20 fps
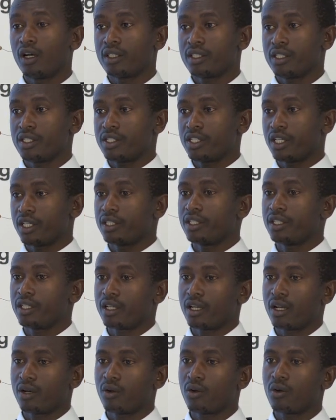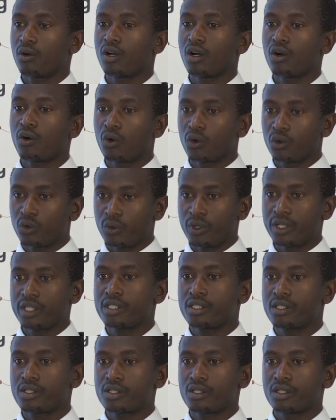he said they are no longer called
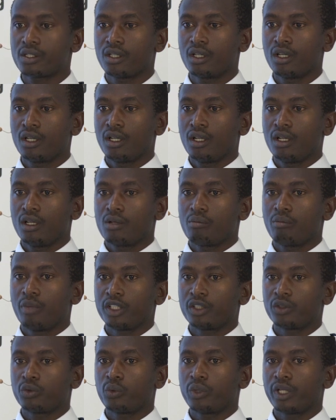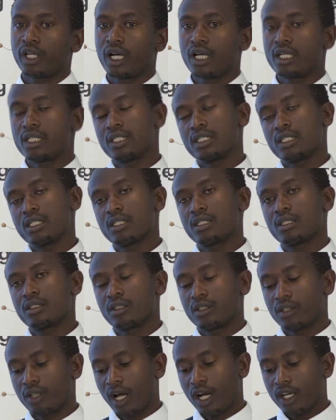wastes, but we can
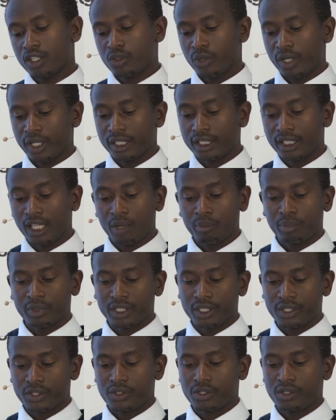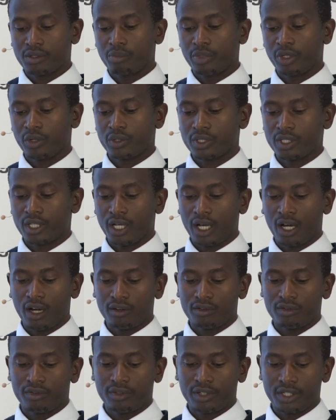actually tap this because they
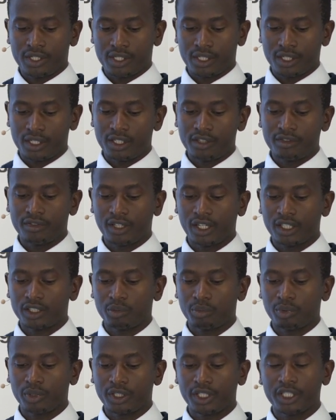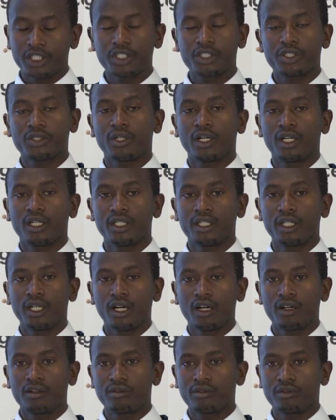have a significant potential and they
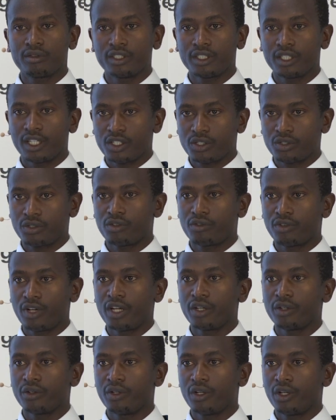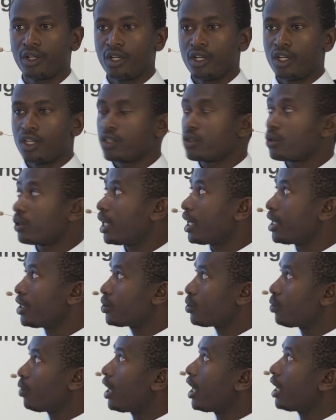have industrial value. So that
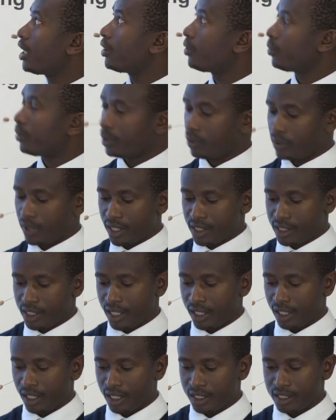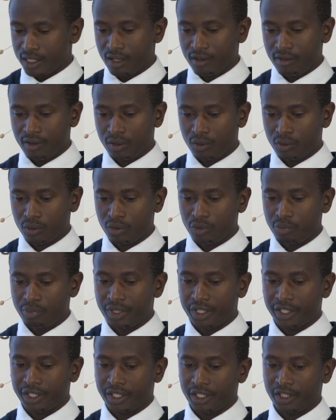is why we are saying cassava could
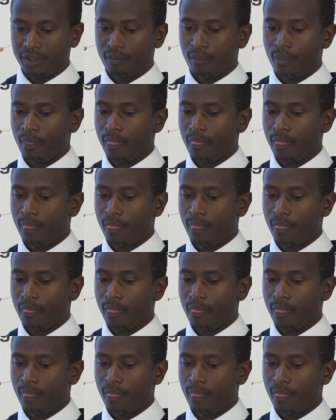be key.